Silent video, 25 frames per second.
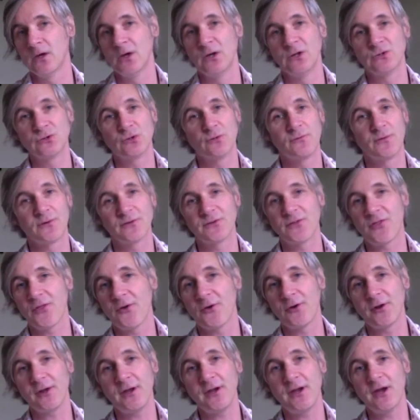So for
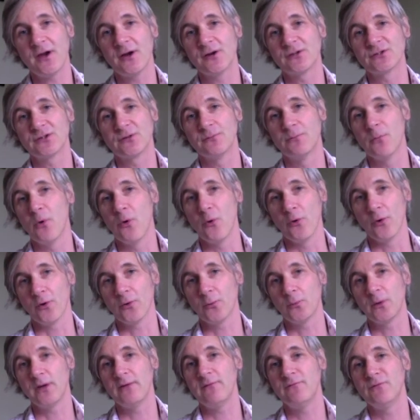30 years or more,
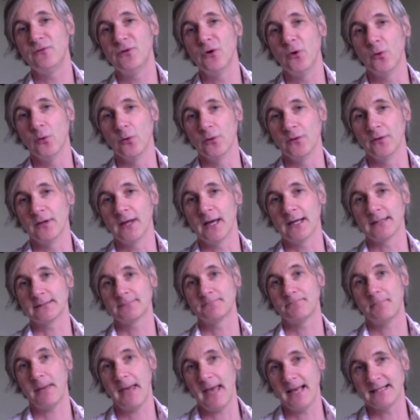we've known that
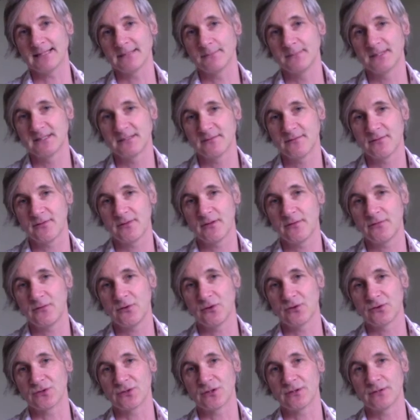pessimism for the
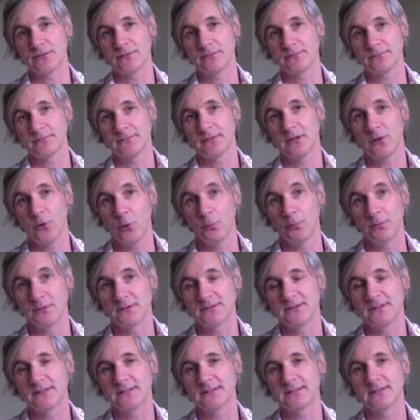future,
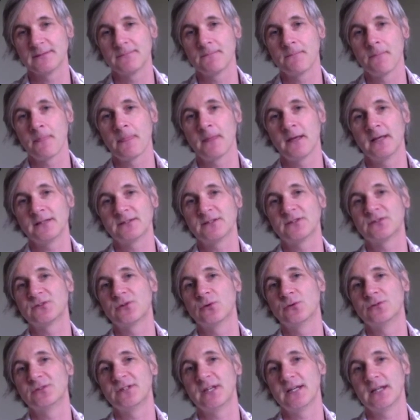hopelessness, is
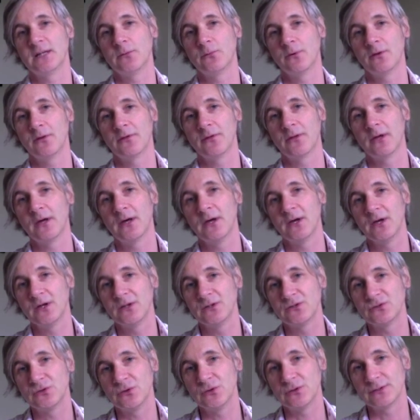associated with
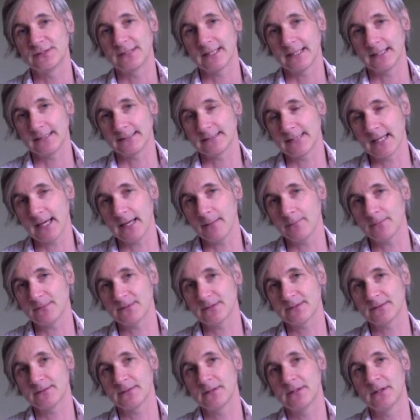suicide
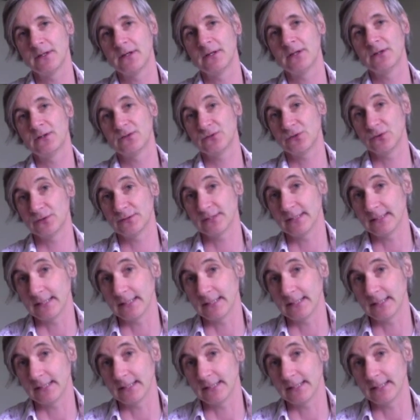attempts, suicide